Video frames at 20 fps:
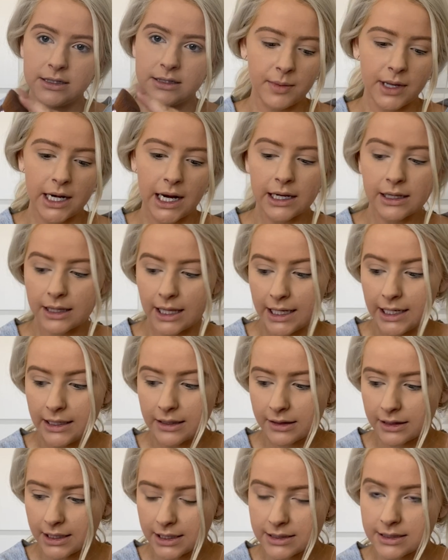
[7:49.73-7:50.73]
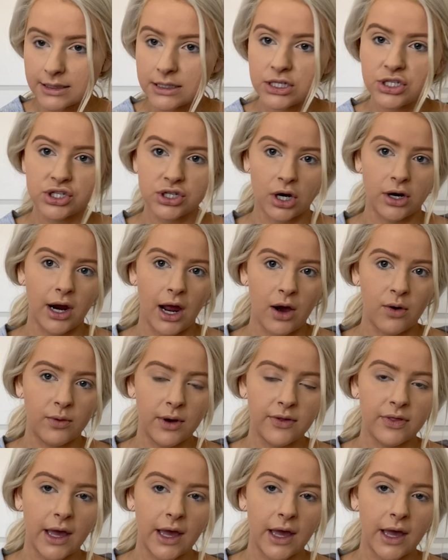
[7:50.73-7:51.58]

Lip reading: And I like this to start out with.